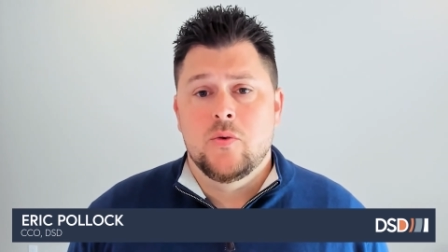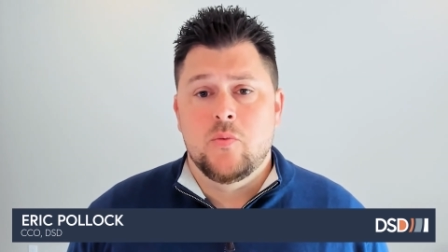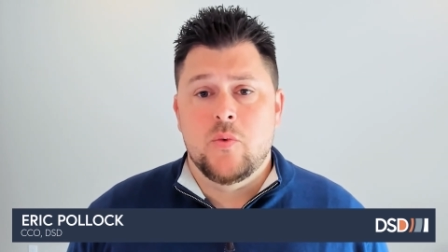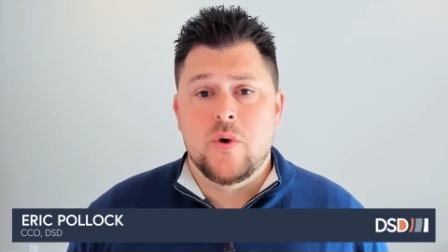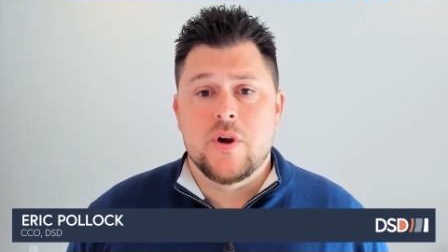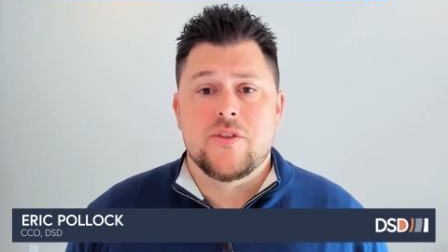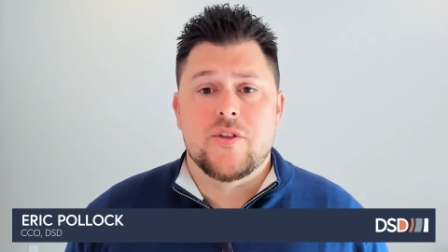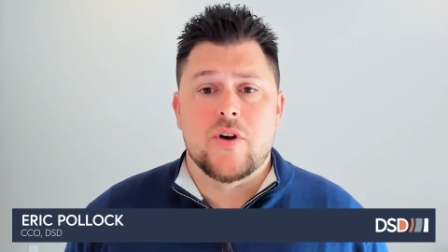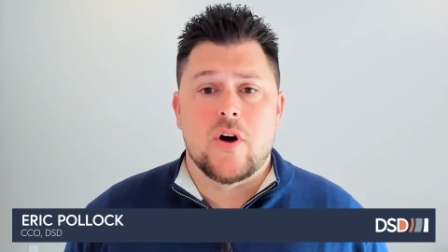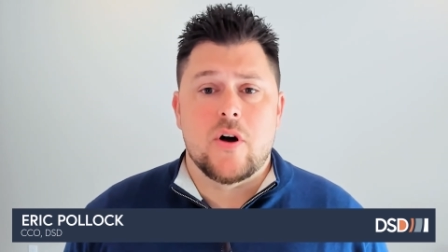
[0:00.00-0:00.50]

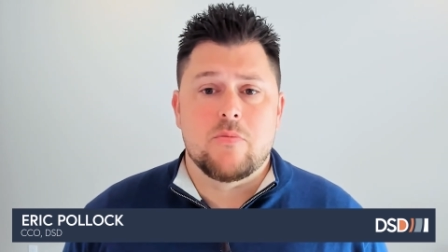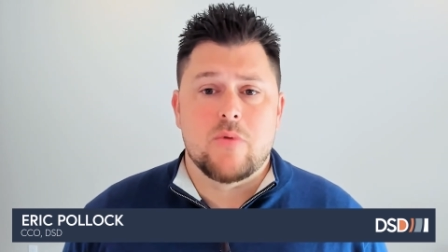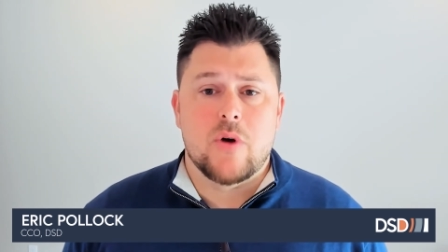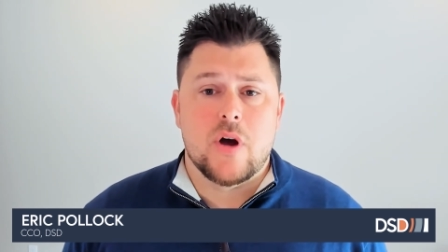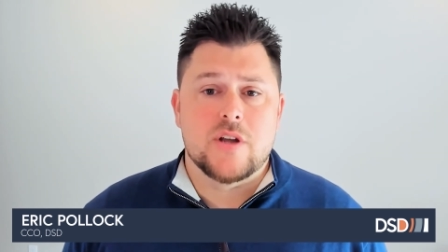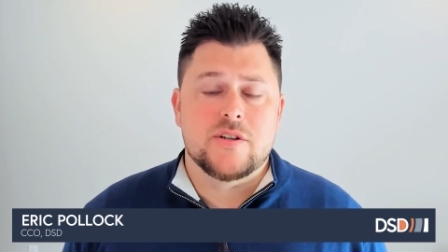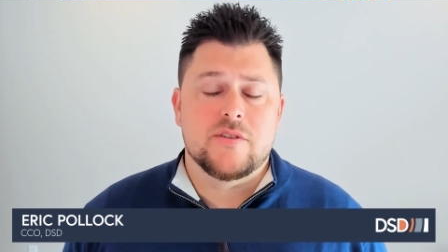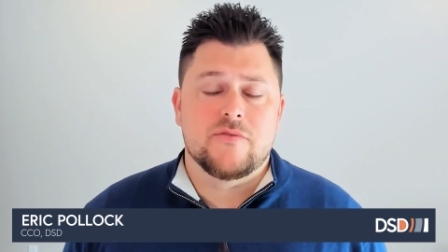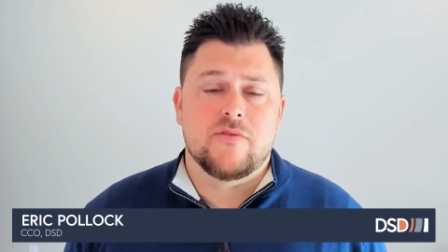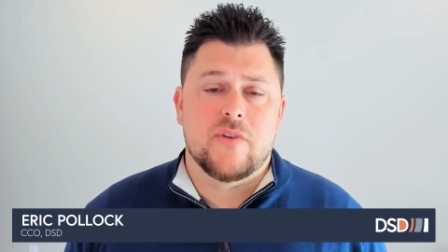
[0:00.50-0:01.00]
with our
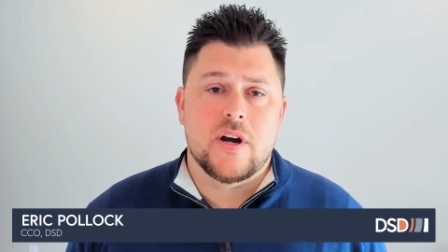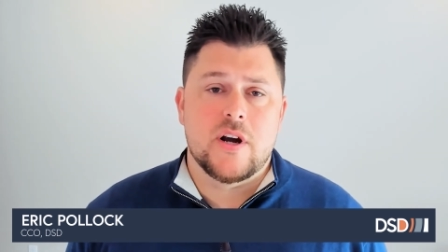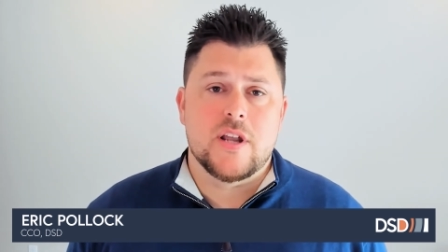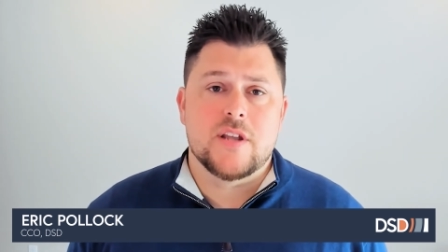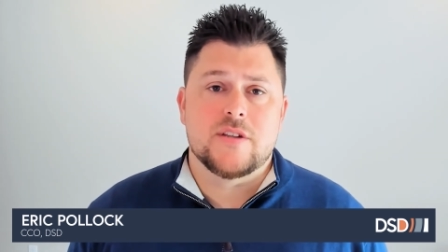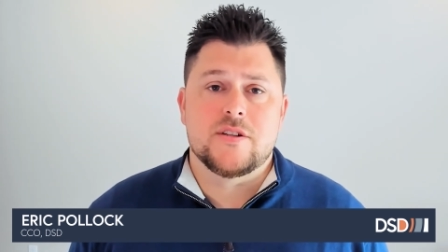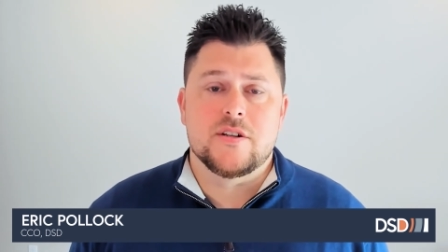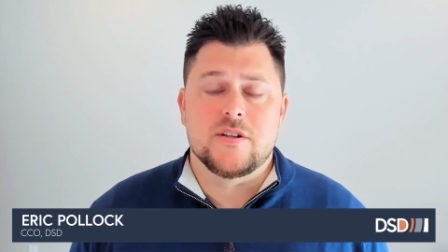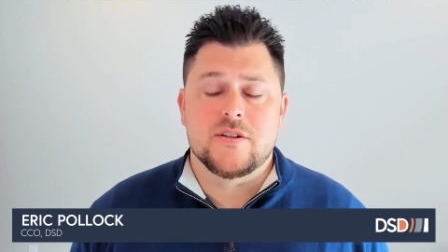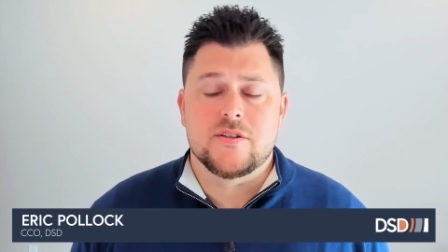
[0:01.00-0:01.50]
project
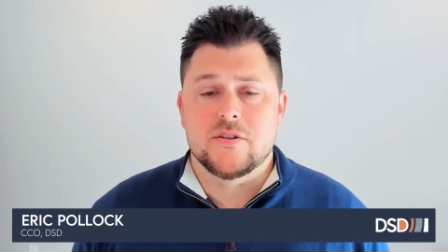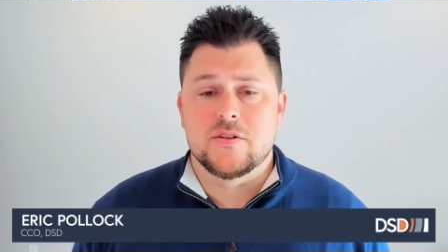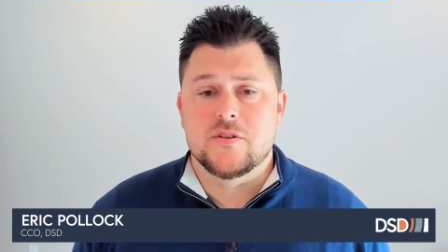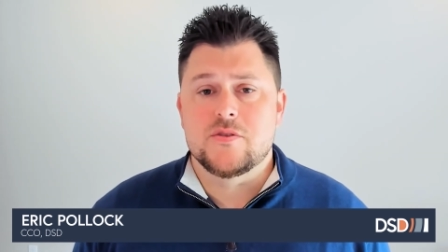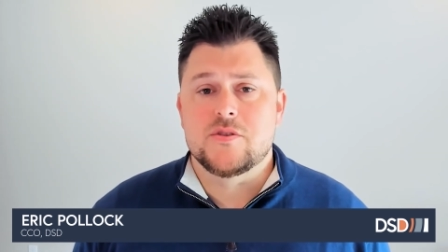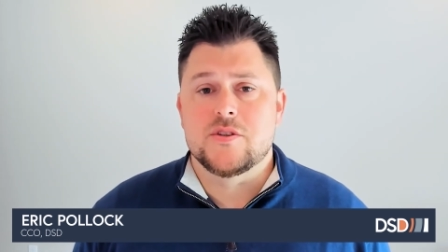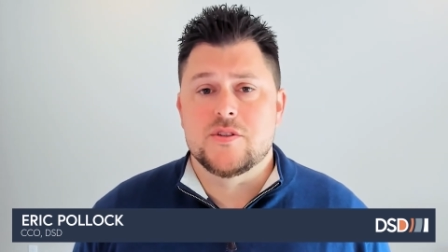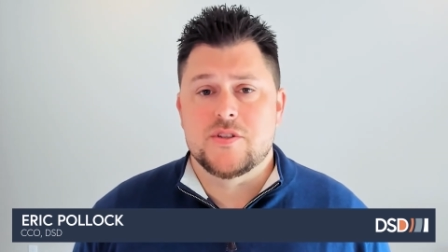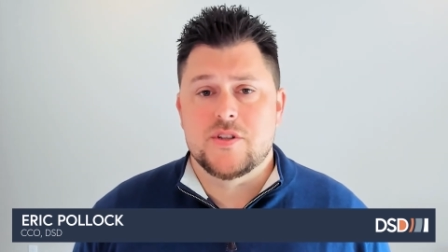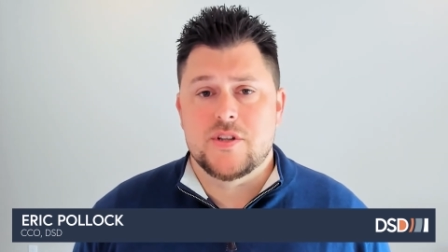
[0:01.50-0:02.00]
financing
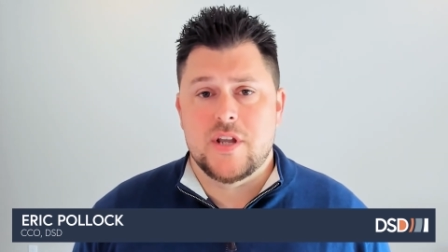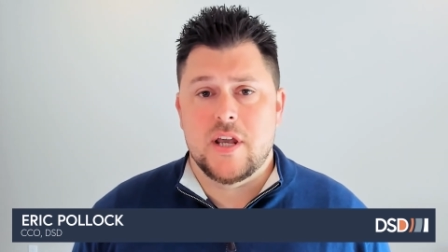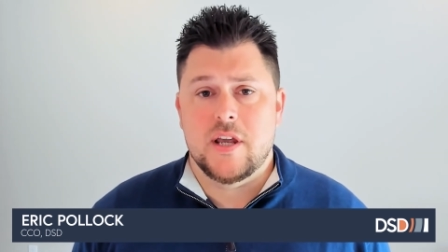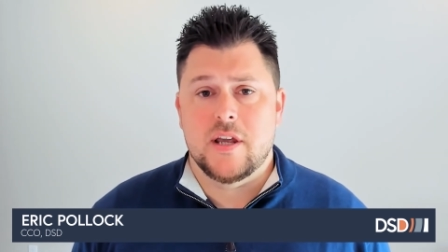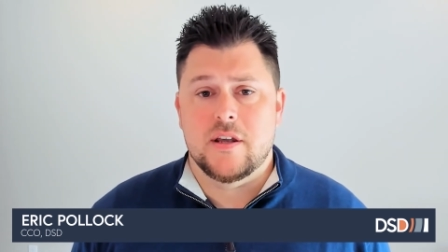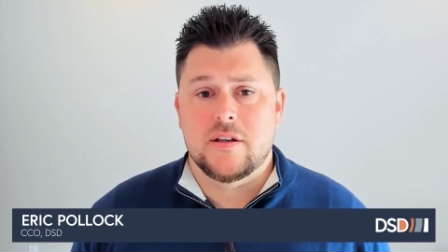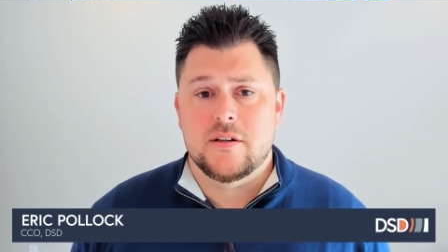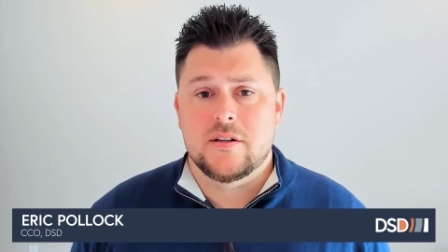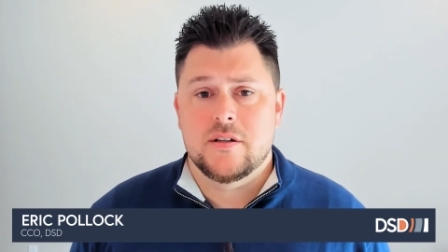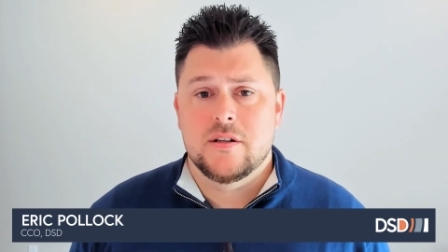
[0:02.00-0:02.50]
solutions in
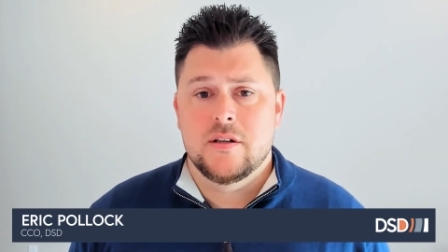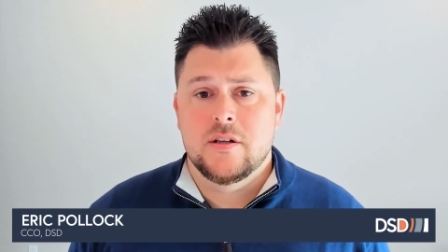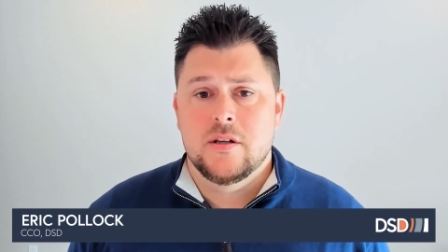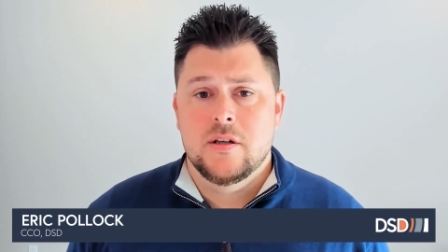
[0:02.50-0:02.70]
hand.